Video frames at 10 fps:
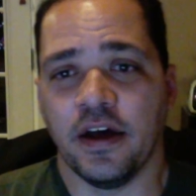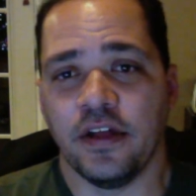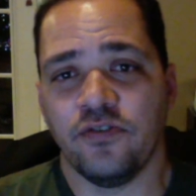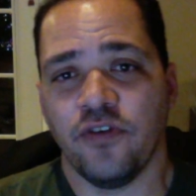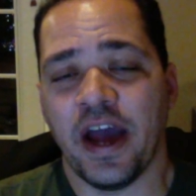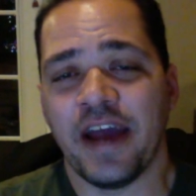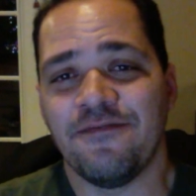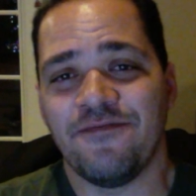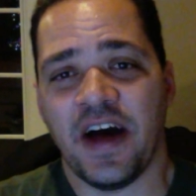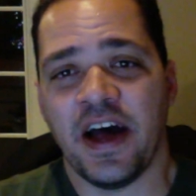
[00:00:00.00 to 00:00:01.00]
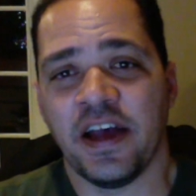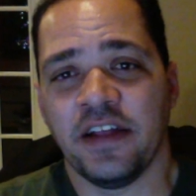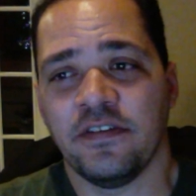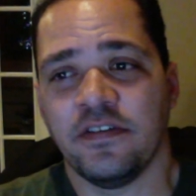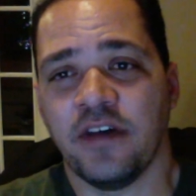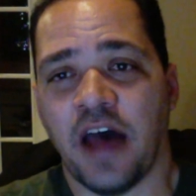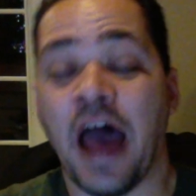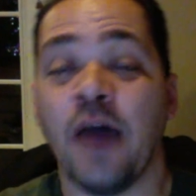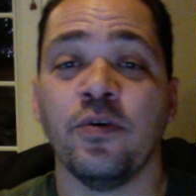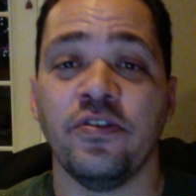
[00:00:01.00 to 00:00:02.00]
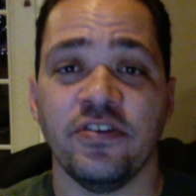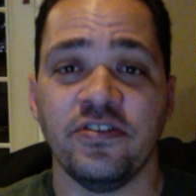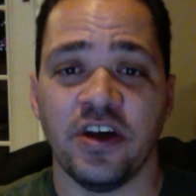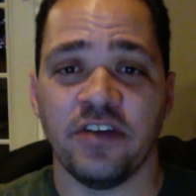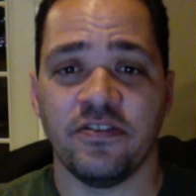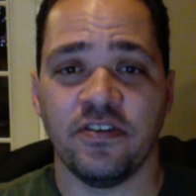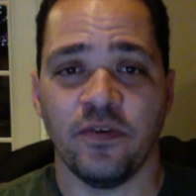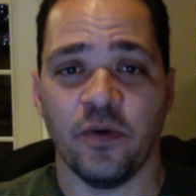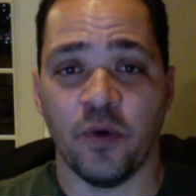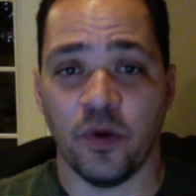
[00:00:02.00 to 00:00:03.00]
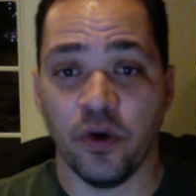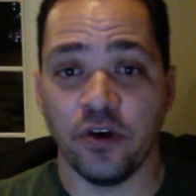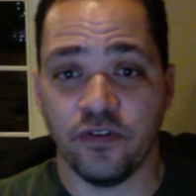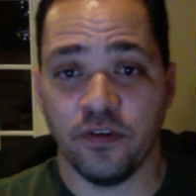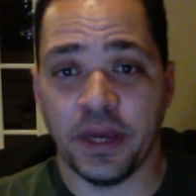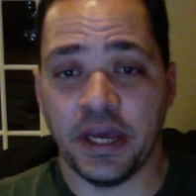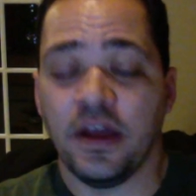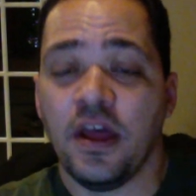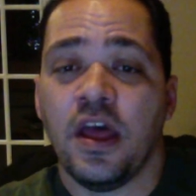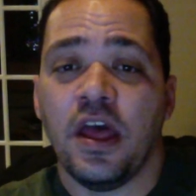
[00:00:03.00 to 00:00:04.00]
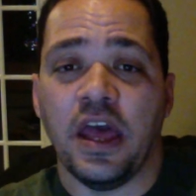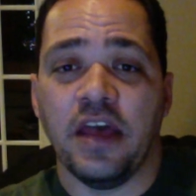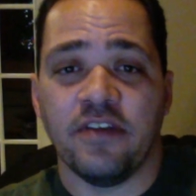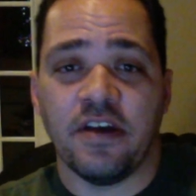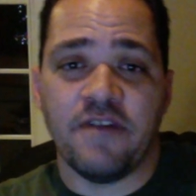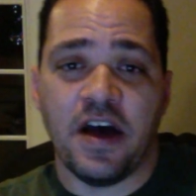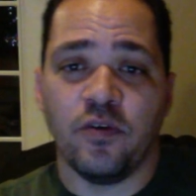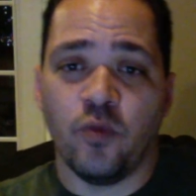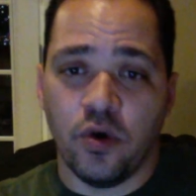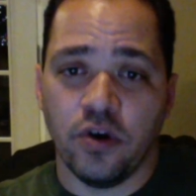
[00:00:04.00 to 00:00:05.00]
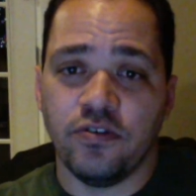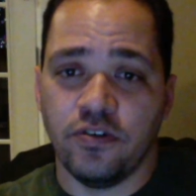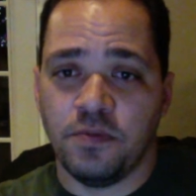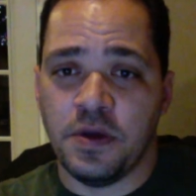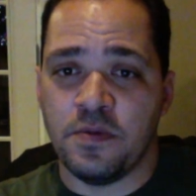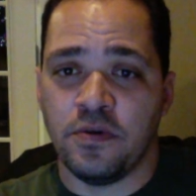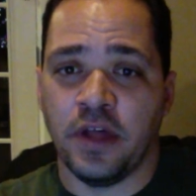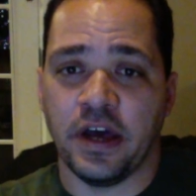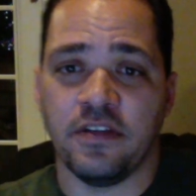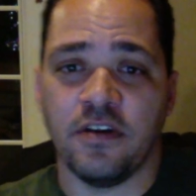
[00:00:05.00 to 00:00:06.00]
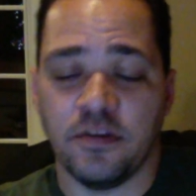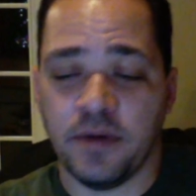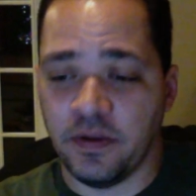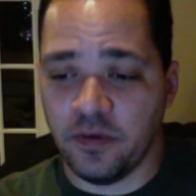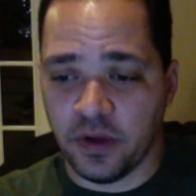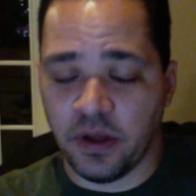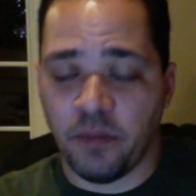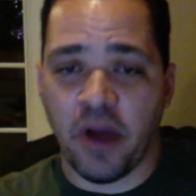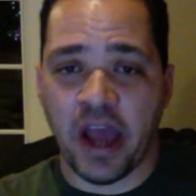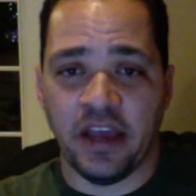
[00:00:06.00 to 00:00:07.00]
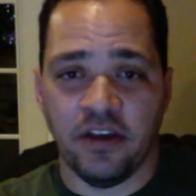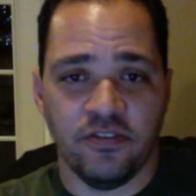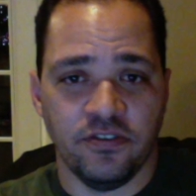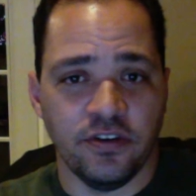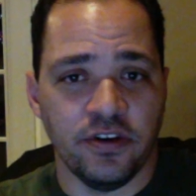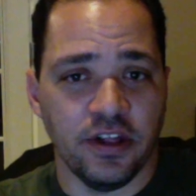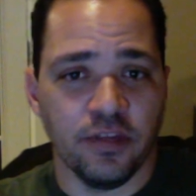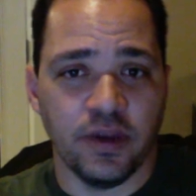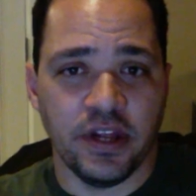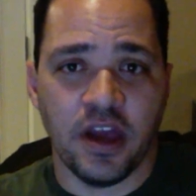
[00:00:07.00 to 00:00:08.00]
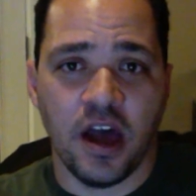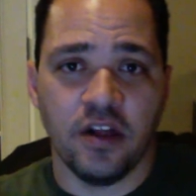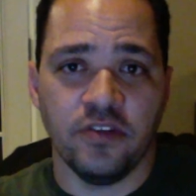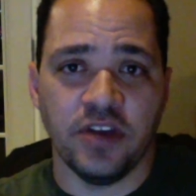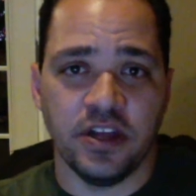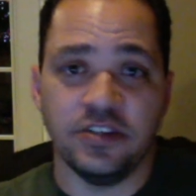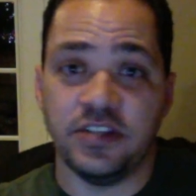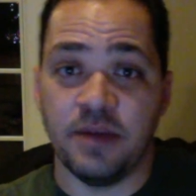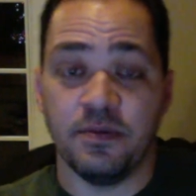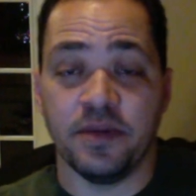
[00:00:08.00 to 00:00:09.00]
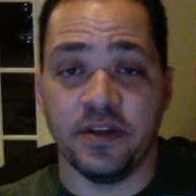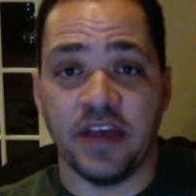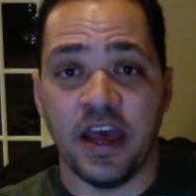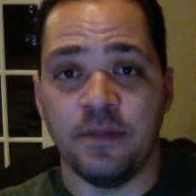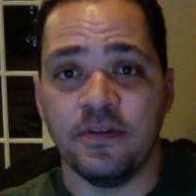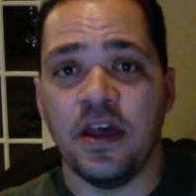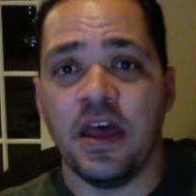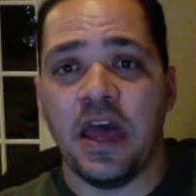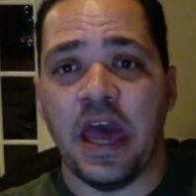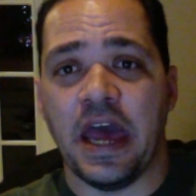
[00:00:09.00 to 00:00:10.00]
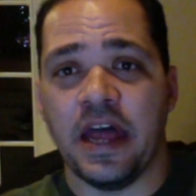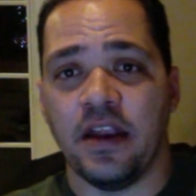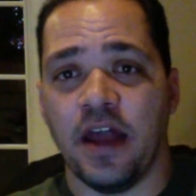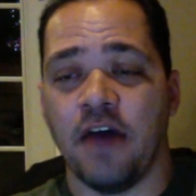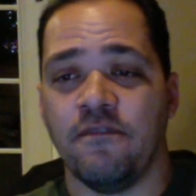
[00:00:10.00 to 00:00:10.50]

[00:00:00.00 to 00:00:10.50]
Try and find, I would suggest, what worked for me is I found one or two people, like I talked about, we got Brackeys, Unity 3D College, and James Plus Games, and I